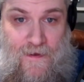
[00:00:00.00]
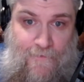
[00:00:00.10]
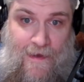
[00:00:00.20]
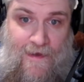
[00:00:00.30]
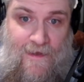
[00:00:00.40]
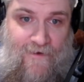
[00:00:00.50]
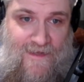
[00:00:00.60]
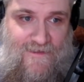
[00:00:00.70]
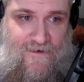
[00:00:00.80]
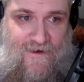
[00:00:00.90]
Anyway,
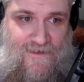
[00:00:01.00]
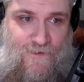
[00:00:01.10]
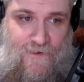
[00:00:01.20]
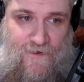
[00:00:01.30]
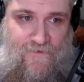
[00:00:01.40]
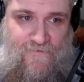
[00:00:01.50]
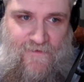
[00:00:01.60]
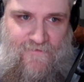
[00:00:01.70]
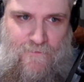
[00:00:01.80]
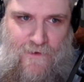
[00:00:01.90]
congrats on
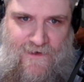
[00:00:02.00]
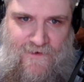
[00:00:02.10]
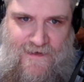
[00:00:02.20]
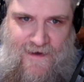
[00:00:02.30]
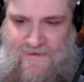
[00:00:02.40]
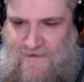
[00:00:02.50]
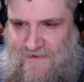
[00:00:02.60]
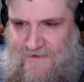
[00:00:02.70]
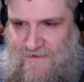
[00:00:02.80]
250, Bronco and Kevin.